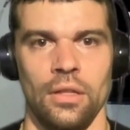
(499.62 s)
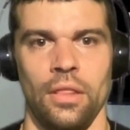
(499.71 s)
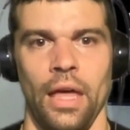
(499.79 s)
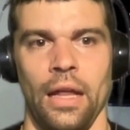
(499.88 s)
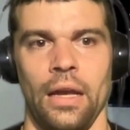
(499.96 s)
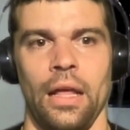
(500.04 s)

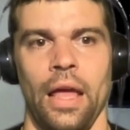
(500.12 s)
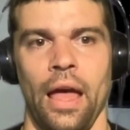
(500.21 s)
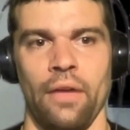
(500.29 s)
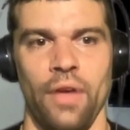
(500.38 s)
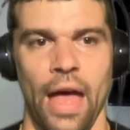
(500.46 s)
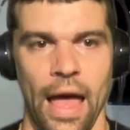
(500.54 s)
that
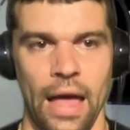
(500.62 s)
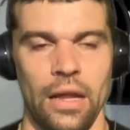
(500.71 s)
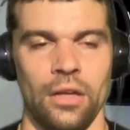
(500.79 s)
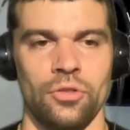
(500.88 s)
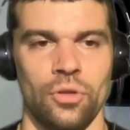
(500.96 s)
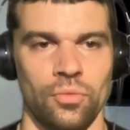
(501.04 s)
have had
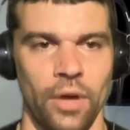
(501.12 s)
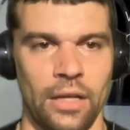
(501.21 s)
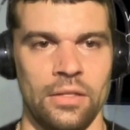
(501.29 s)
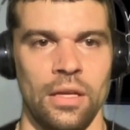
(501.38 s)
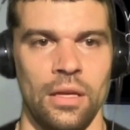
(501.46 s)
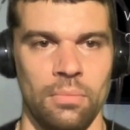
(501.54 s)
a
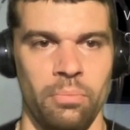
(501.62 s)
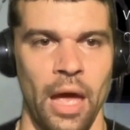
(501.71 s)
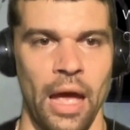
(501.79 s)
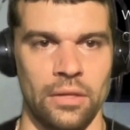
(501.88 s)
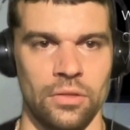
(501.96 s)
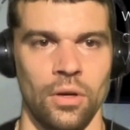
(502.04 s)
direct
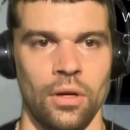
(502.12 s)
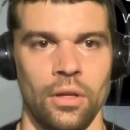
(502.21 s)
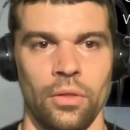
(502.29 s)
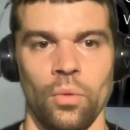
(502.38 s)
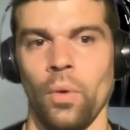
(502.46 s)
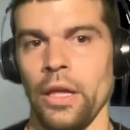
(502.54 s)
impact on
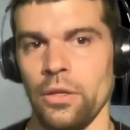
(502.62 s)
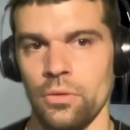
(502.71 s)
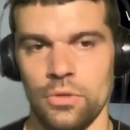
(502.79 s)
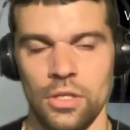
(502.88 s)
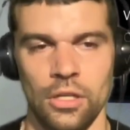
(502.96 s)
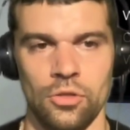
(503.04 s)
the way you
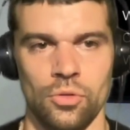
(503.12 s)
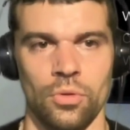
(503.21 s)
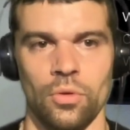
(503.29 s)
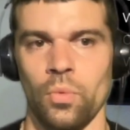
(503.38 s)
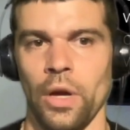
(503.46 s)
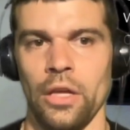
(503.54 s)
teach or
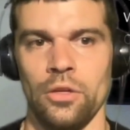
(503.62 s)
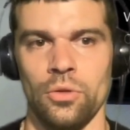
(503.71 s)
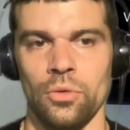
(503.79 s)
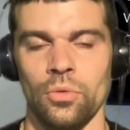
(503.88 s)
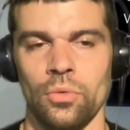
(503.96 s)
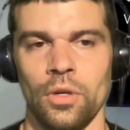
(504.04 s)
the way
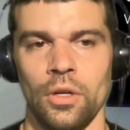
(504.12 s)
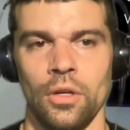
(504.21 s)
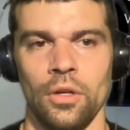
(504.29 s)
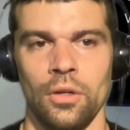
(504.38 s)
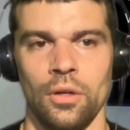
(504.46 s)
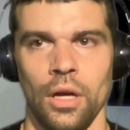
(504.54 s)
you
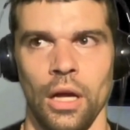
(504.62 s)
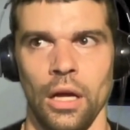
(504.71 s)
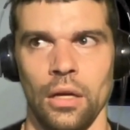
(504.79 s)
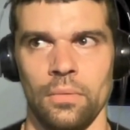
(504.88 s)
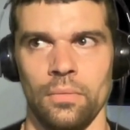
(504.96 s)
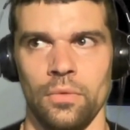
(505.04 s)

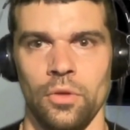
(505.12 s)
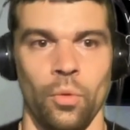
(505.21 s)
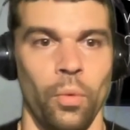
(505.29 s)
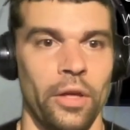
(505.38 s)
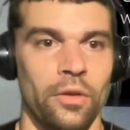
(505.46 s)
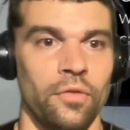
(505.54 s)
uh, the
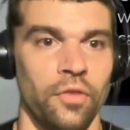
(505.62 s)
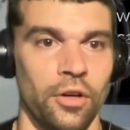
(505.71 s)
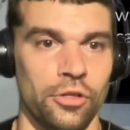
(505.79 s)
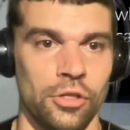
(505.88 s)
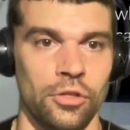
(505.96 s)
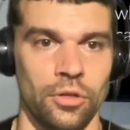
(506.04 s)
way you
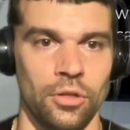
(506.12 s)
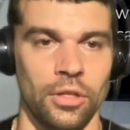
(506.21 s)
function your